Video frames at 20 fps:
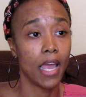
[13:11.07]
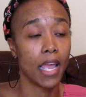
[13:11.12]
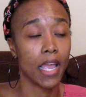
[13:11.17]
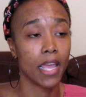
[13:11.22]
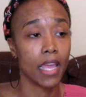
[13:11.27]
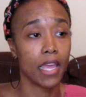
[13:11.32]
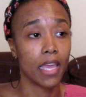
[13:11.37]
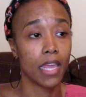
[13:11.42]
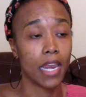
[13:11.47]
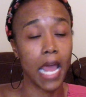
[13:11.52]

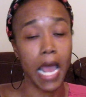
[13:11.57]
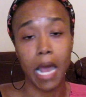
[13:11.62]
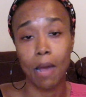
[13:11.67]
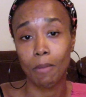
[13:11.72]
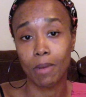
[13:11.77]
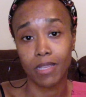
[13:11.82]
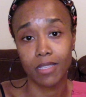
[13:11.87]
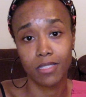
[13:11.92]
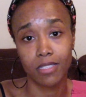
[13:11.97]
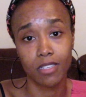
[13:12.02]
and I
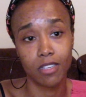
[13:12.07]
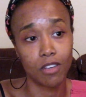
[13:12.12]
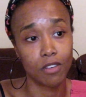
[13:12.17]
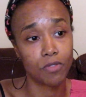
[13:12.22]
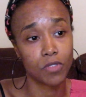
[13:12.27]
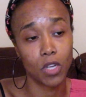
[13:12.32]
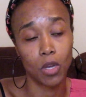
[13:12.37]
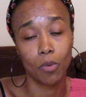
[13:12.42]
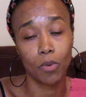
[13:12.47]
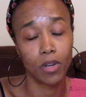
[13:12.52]

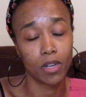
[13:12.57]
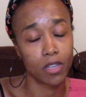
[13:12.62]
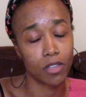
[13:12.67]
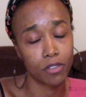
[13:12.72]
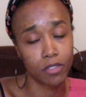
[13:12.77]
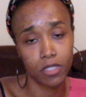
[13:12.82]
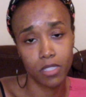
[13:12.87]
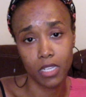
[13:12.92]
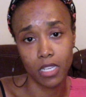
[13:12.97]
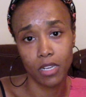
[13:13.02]
myself don't want to
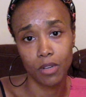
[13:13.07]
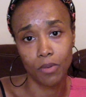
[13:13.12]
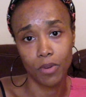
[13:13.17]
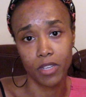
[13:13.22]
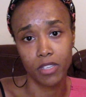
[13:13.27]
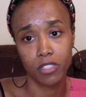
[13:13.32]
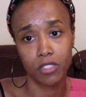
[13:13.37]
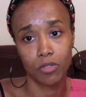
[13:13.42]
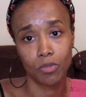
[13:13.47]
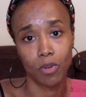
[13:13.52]
go sit at a
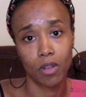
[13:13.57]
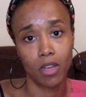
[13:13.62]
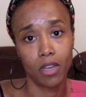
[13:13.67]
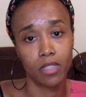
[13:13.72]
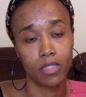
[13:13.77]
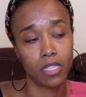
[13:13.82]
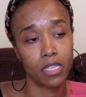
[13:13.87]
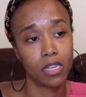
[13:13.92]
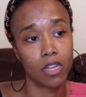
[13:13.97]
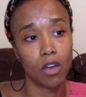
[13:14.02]

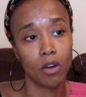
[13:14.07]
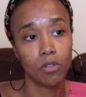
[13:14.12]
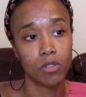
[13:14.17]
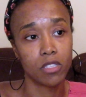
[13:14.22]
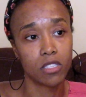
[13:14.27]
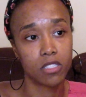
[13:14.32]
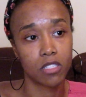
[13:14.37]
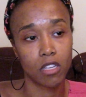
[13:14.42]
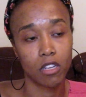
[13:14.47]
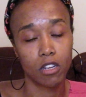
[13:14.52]
restaurant that
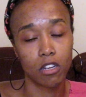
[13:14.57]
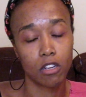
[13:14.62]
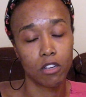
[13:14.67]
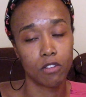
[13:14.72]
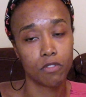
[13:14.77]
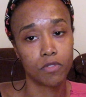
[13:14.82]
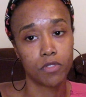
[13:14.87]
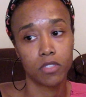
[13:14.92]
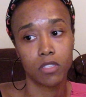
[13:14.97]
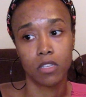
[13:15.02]
only
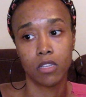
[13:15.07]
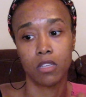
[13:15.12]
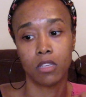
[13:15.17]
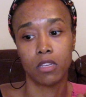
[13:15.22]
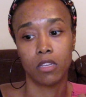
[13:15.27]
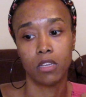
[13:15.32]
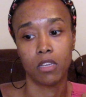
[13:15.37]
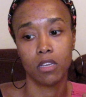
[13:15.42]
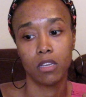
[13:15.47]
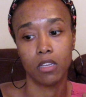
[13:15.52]
serves
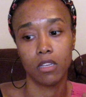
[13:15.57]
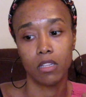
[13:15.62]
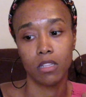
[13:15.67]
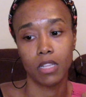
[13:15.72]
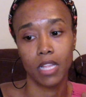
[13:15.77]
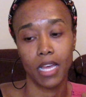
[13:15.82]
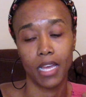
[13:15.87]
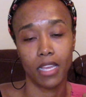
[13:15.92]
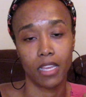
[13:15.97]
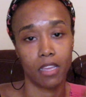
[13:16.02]

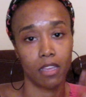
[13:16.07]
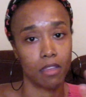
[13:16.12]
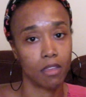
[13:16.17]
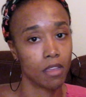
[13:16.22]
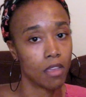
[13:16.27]
like